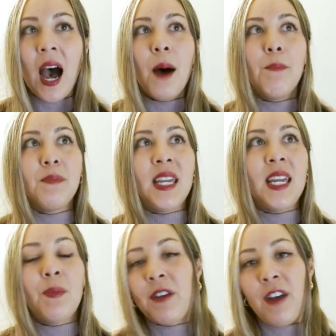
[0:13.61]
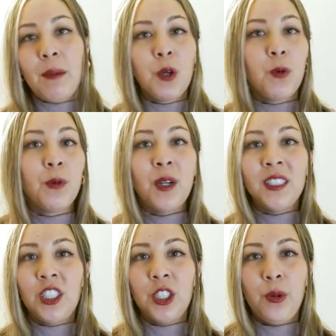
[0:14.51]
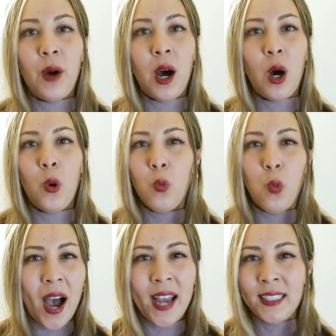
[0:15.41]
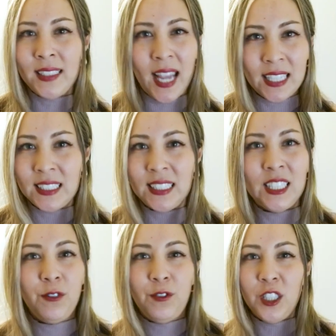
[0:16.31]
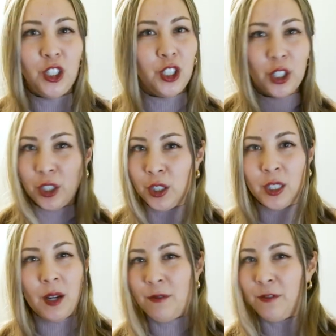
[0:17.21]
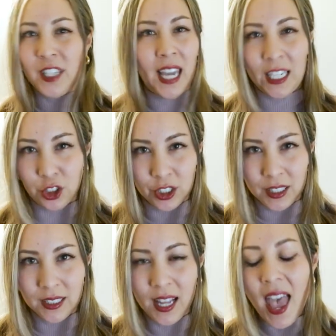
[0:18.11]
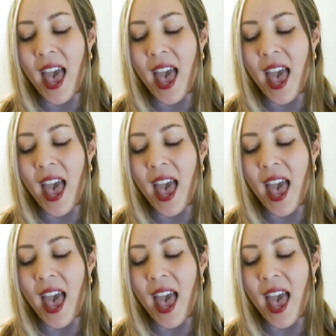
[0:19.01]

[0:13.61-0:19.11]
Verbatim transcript: me and my family, we went to a wine tasting vineyard vacation.